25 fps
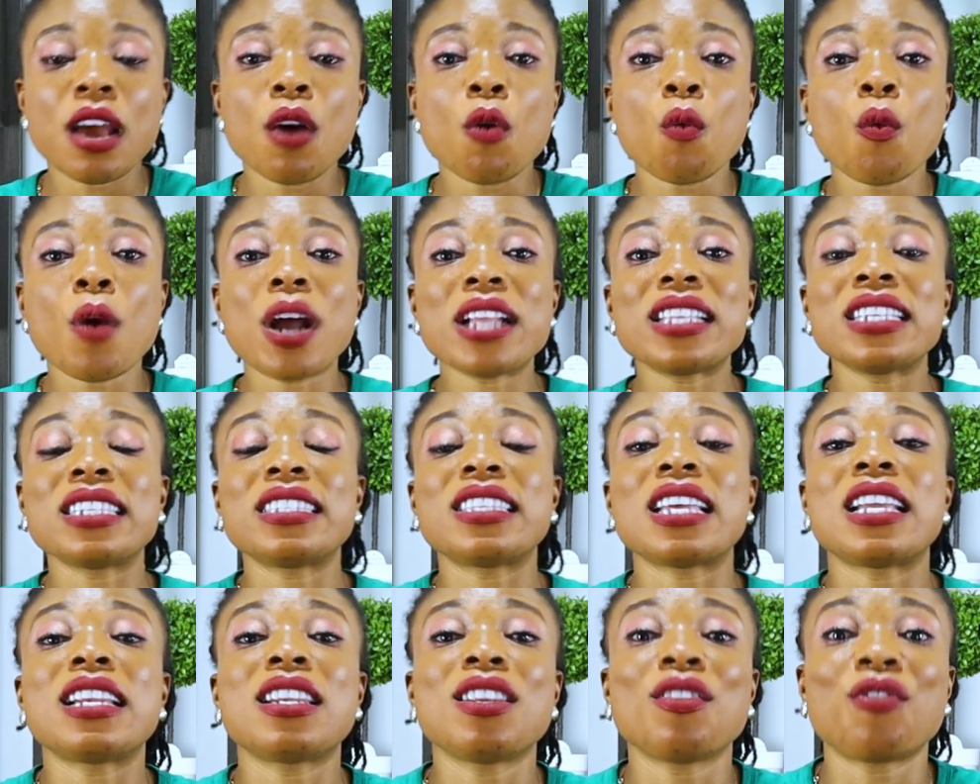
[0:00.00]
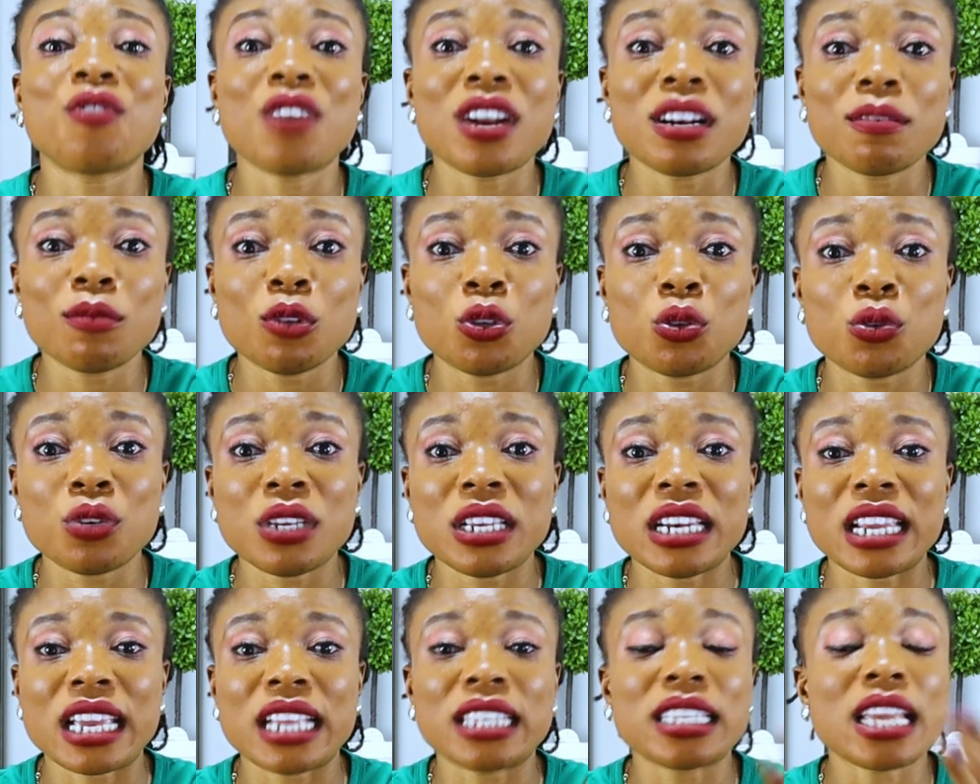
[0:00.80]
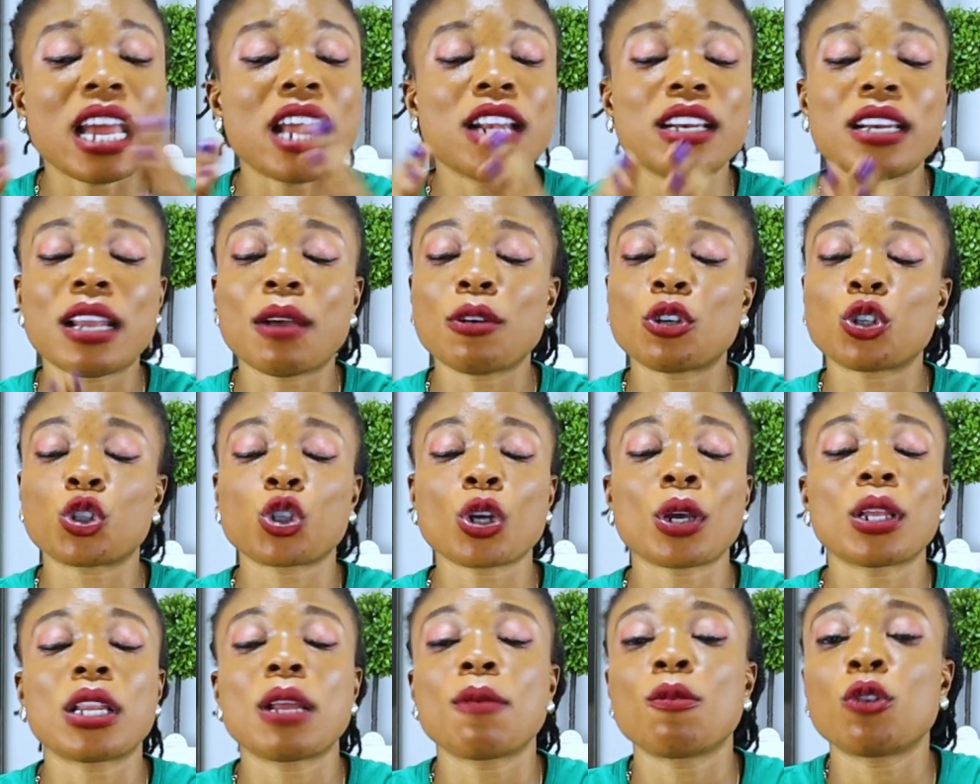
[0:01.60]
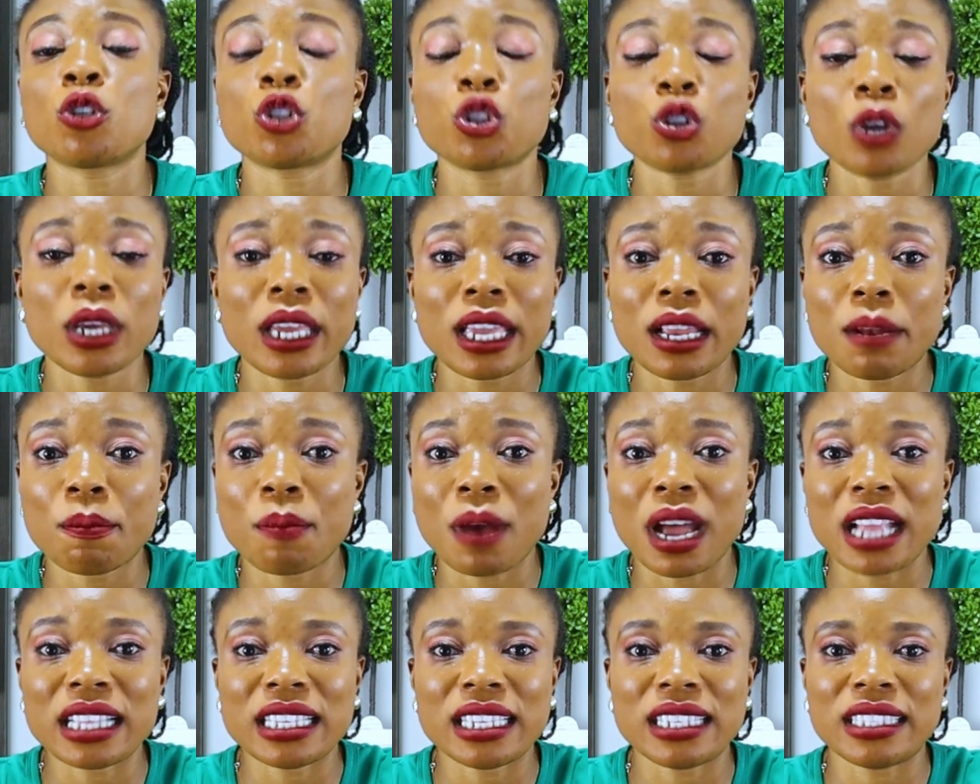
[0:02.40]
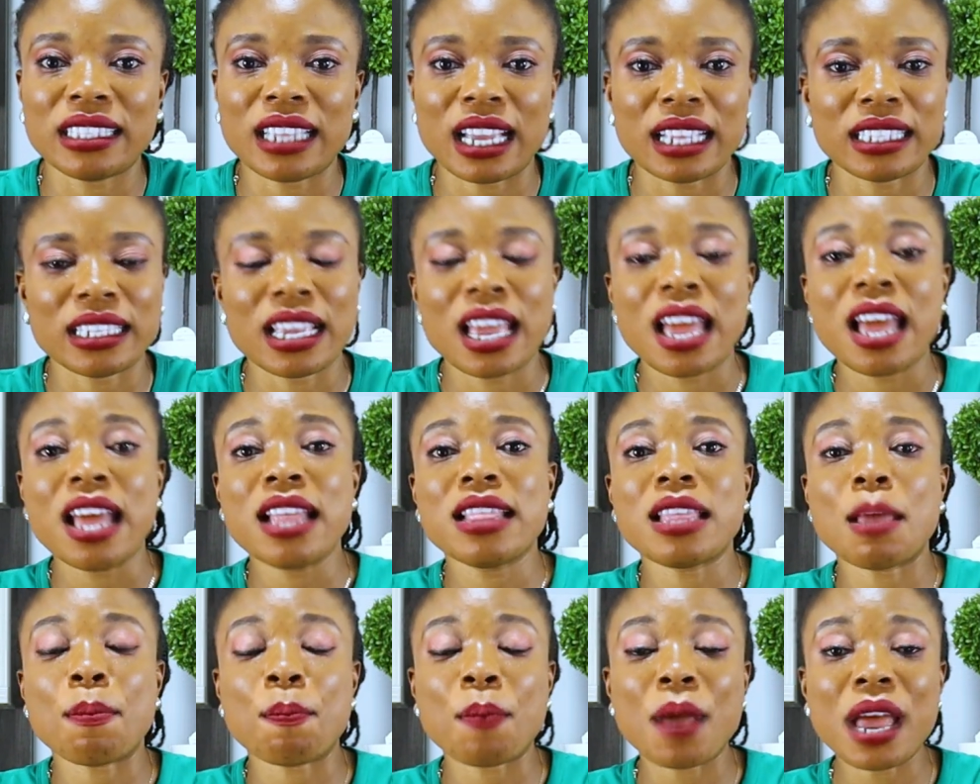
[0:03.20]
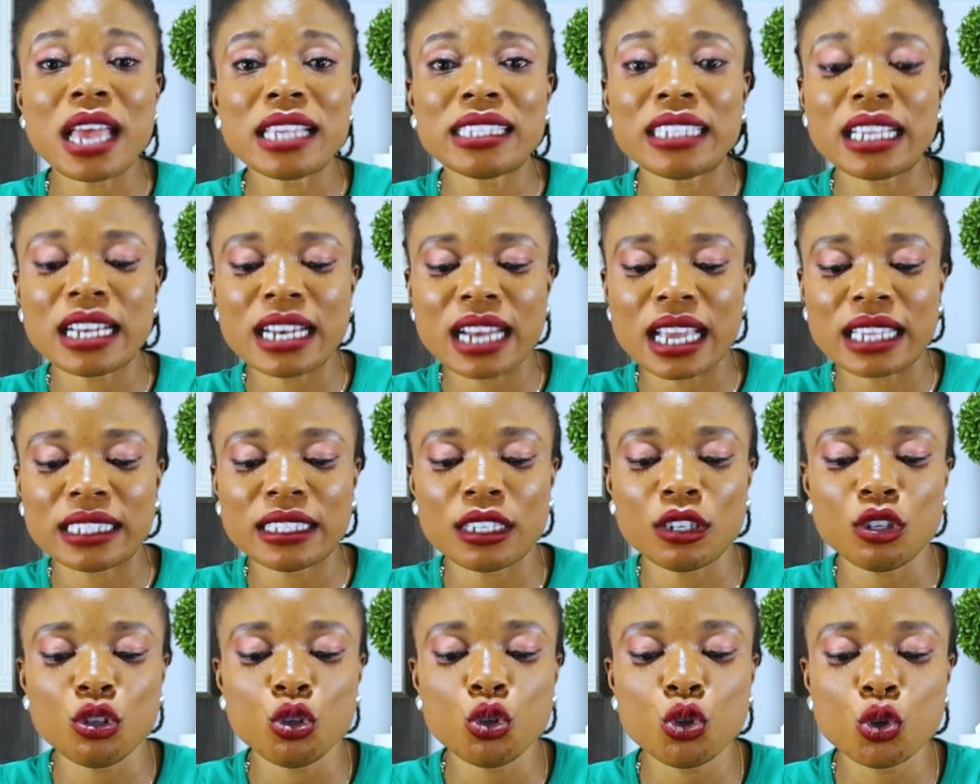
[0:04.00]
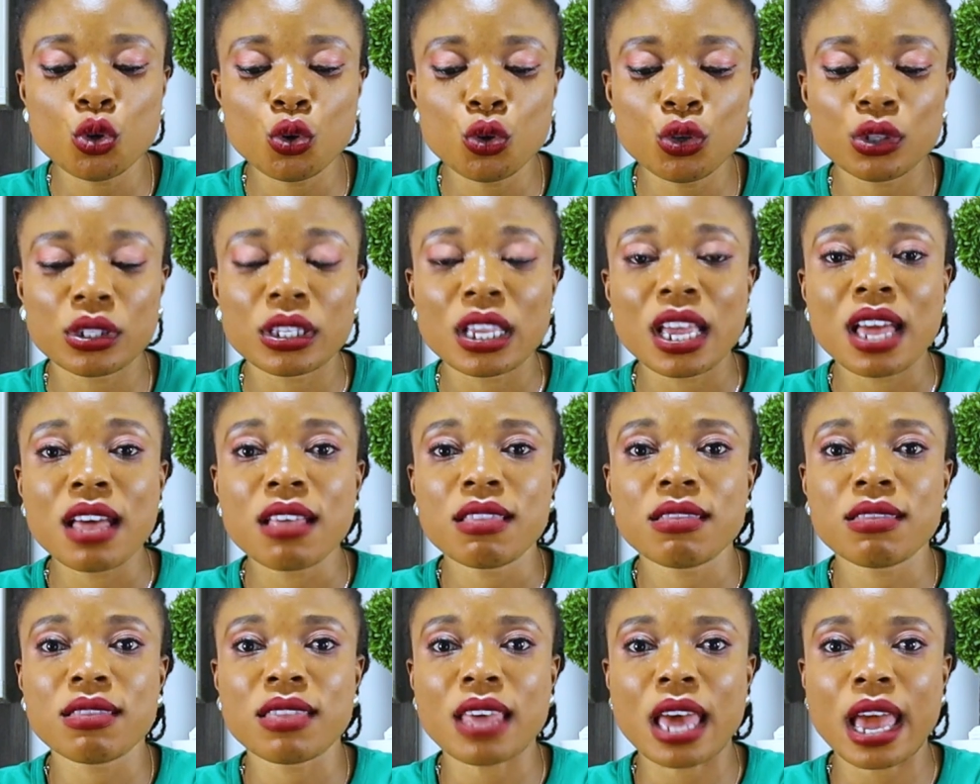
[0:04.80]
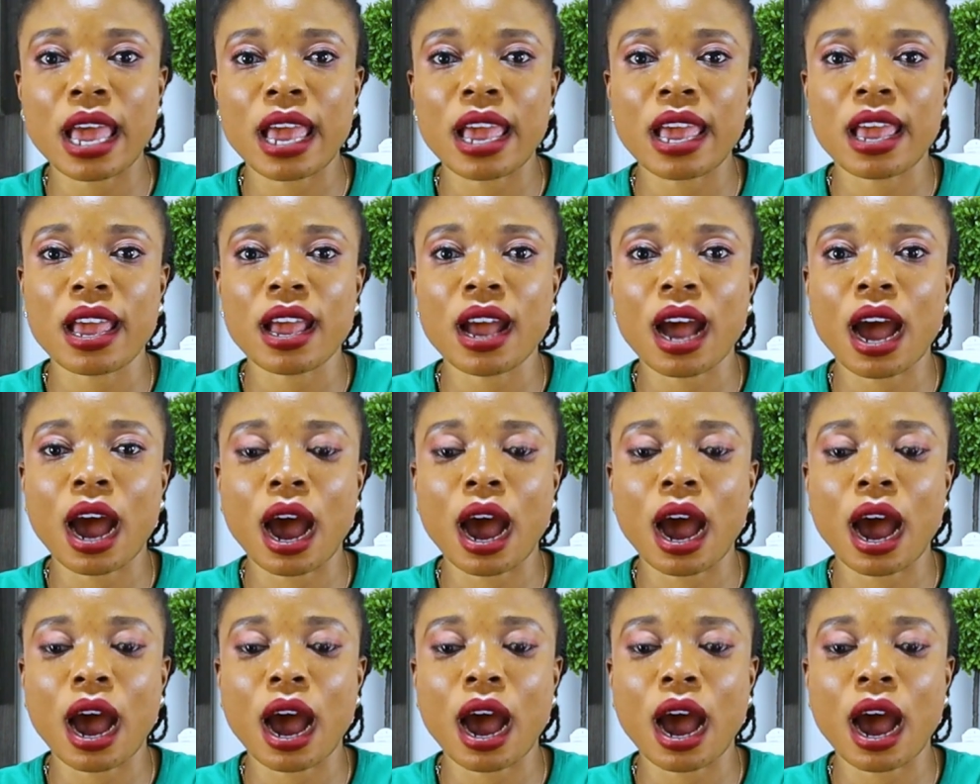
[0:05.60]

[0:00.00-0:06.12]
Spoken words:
What is the difference between it? And the most shocking part is that the person doesn't use the